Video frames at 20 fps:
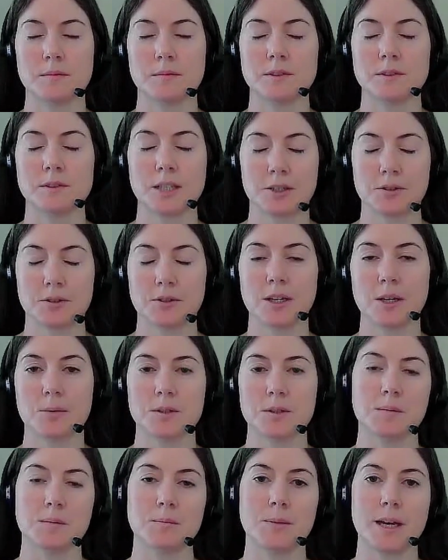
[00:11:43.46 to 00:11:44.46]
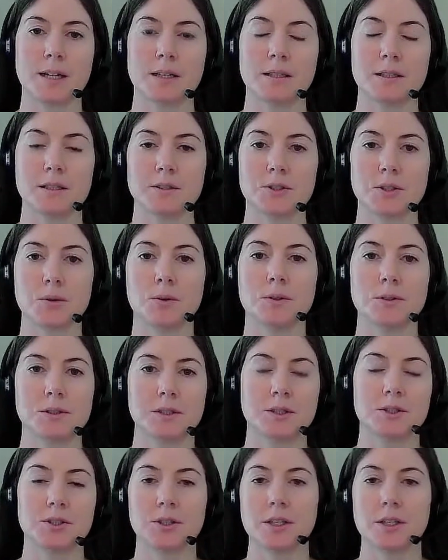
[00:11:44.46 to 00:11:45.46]
sector that was impacted. So
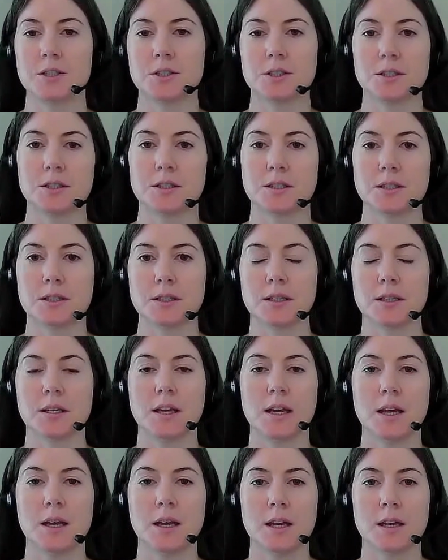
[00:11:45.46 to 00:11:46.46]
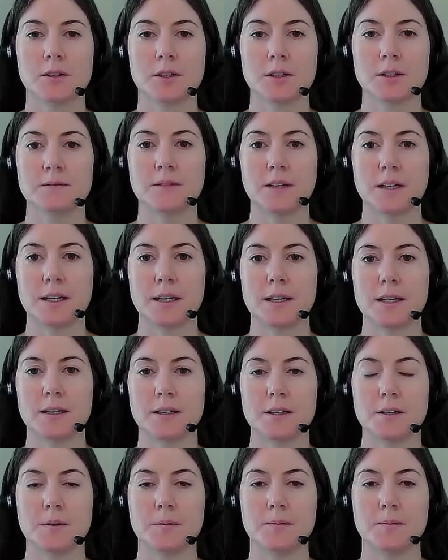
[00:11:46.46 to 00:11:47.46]
wholesale trade, just to clarify,
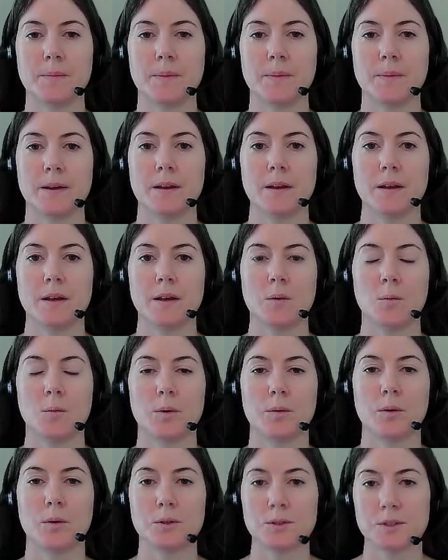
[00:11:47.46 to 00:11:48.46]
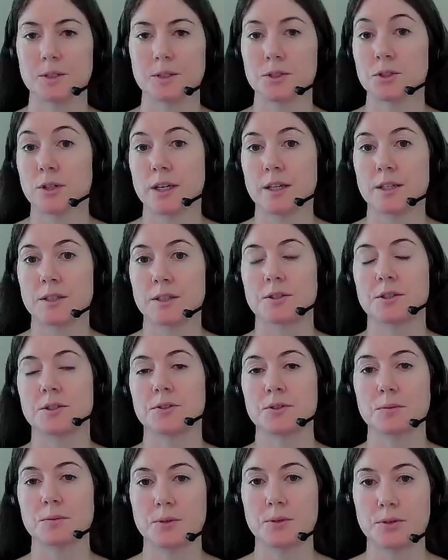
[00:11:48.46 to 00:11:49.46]
when wholesale trade is
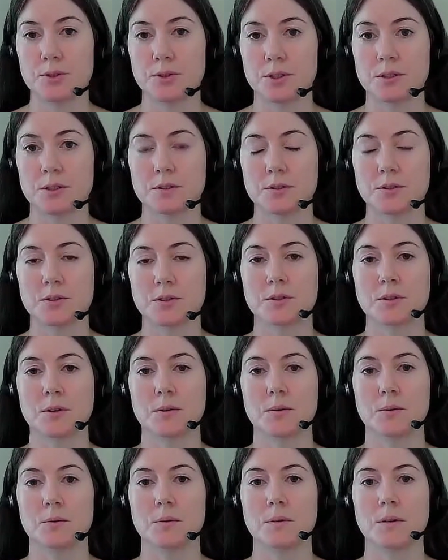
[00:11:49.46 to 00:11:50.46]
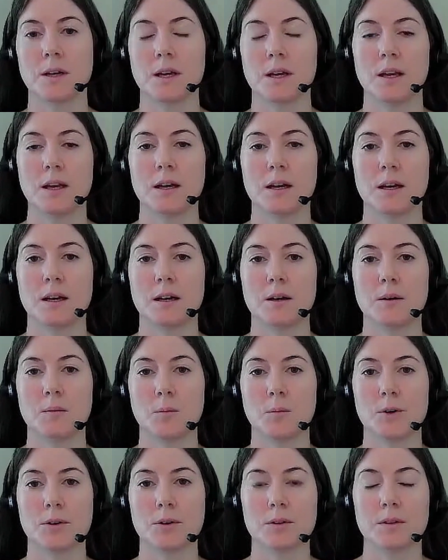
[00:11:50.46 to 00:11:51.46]
distribution. So
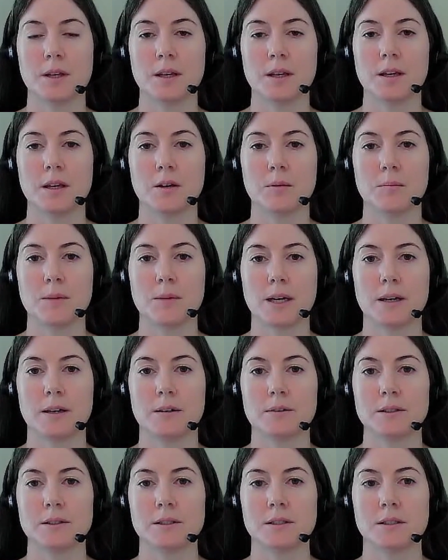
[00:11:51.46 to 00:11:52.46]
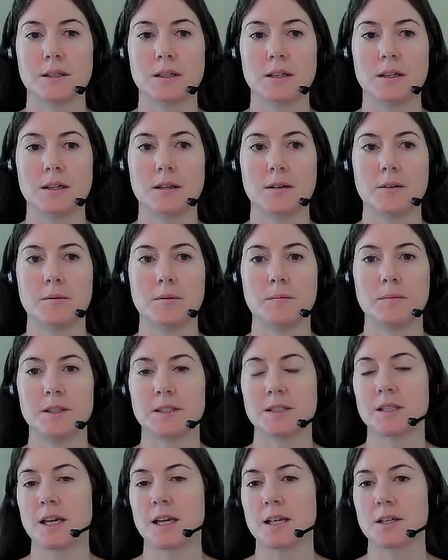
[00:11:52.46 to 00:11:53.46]
when you're thinking about,
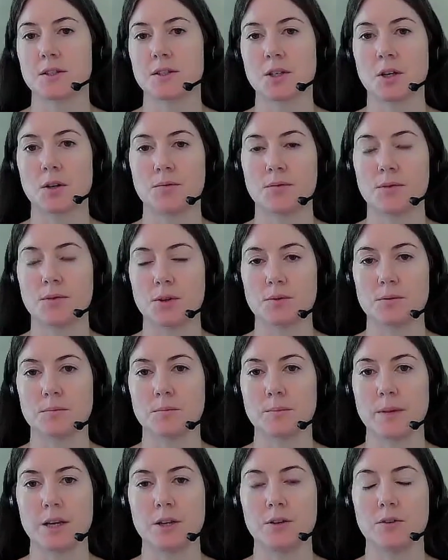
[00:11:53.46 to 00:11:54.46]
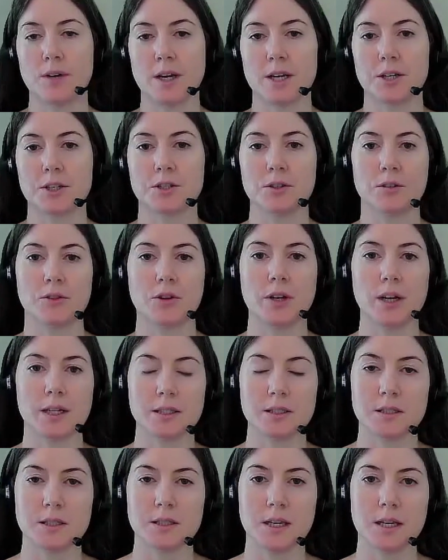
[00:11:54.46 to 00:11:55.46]
let's say, a cell phone manufacturer in the
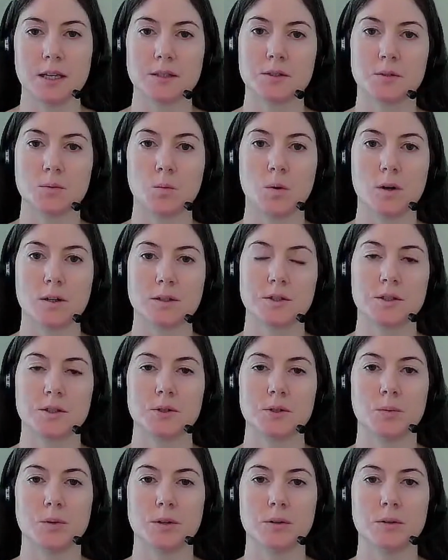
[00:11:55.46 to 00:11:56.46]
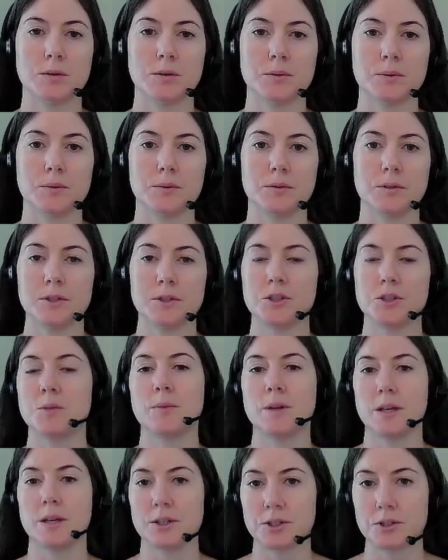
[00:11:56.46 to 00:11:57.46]
United States wants to include a
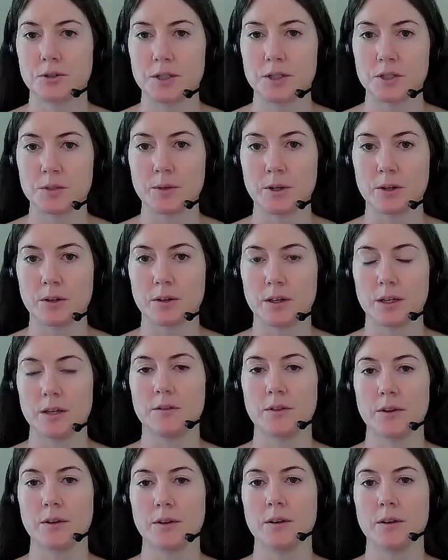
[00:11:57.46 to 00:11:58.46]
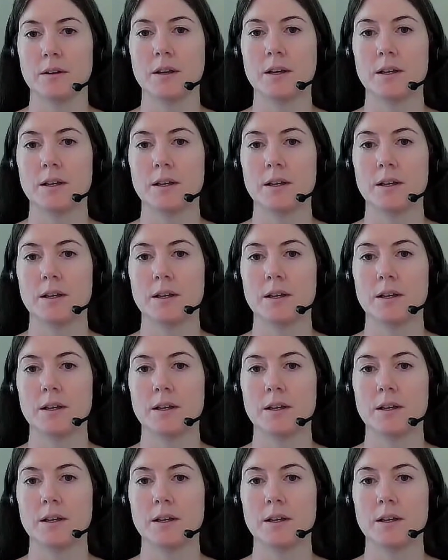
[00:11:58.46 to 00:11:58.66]
GPS transmitter in their